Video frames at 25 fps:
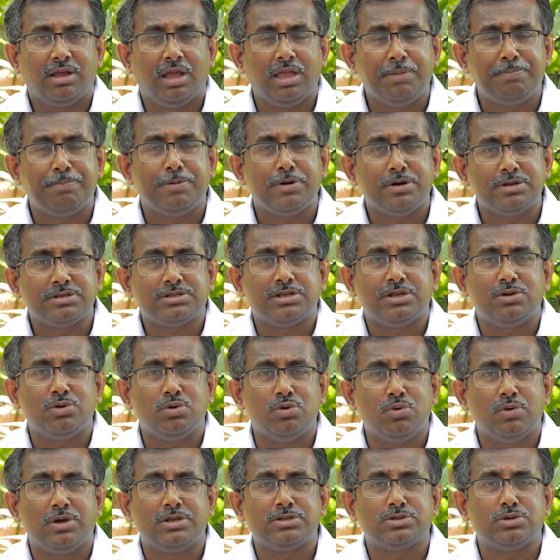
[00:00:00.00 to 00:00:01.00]
a person
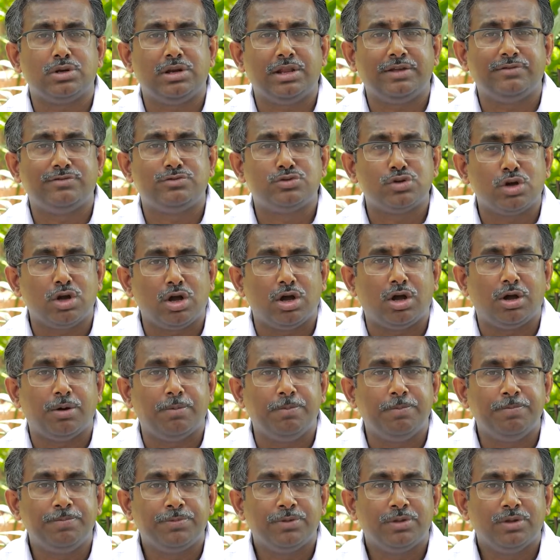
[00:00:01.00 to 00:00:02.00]
who wants to leave
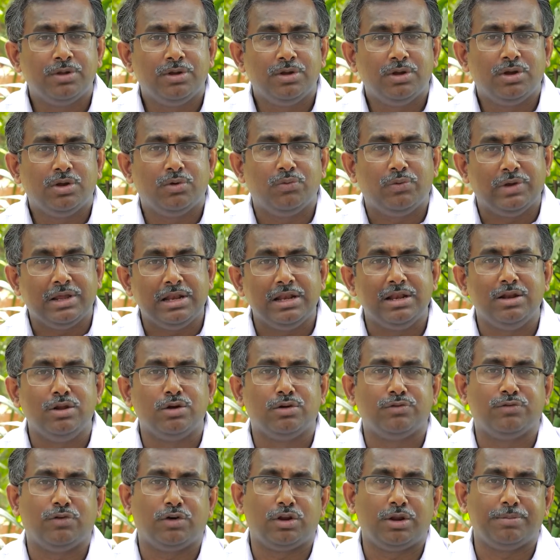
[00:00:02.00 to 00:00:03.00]
job will
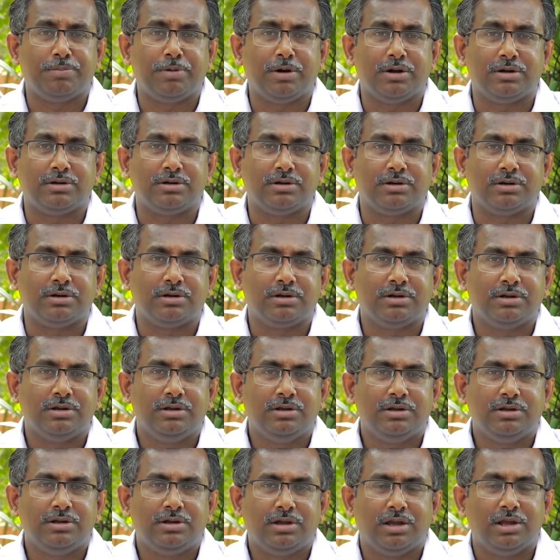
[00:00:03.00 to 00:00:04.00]
look for a partner.
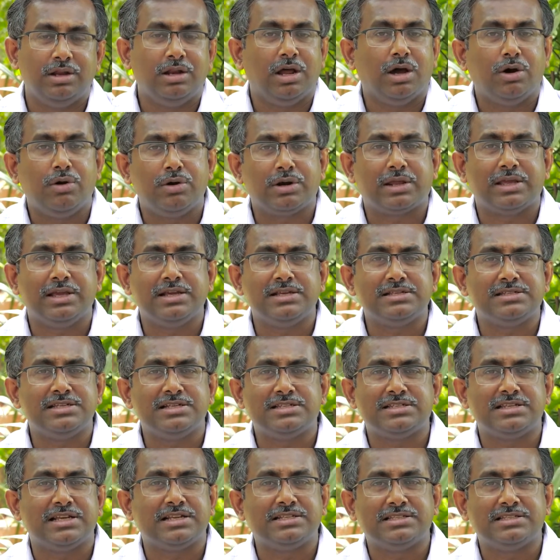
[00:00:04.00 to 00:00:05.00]
In our case, it's